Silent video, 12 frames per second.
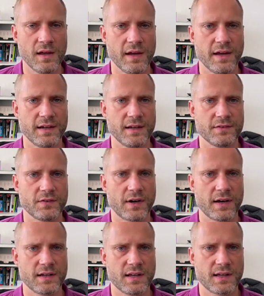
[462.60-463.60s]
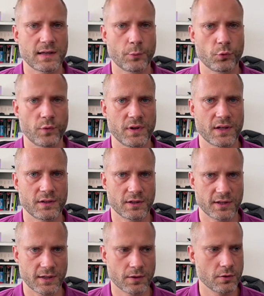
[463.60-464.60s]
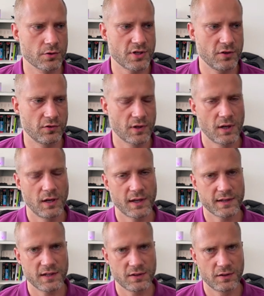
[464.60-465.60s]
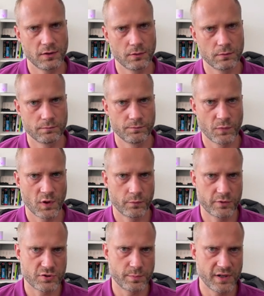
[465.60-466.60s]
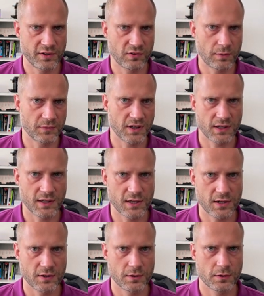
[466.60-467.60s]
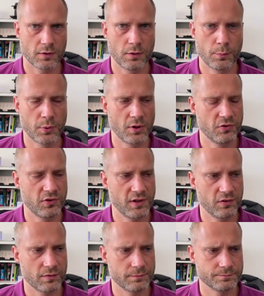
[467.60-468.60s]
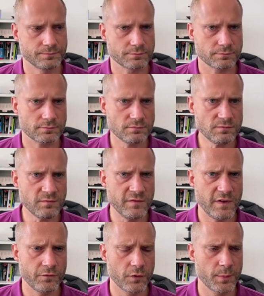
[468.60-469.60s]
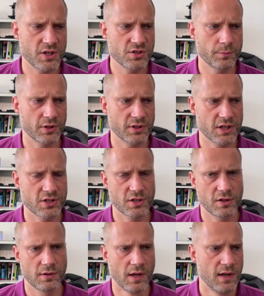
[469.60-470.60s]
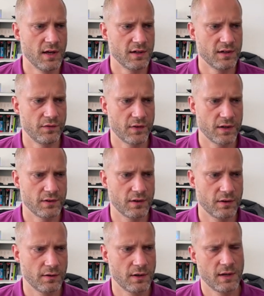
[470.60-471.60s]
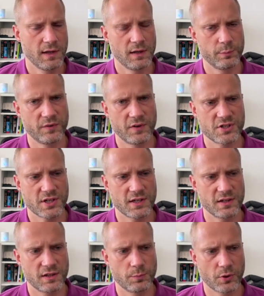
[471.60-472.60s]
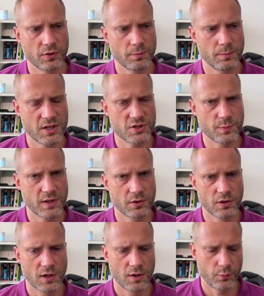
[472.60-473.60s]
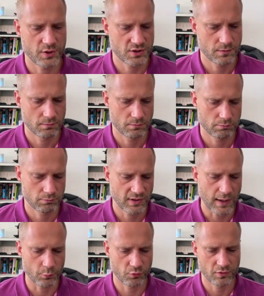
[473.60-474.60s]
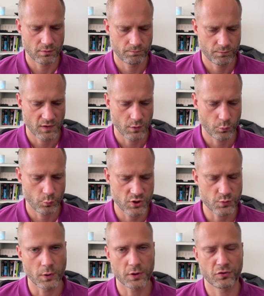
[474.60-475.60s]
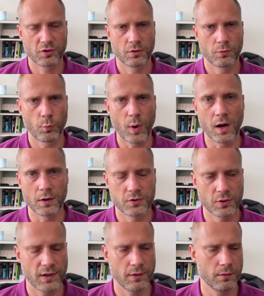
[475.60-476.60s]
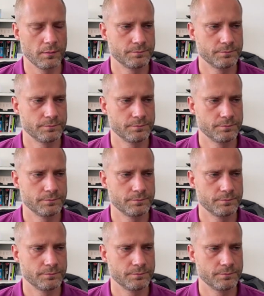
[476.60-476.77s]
And Entra ID comes with other technologies like Intune, which brings something like group policies, information protection, Defender, and privileged identity management, which works well together.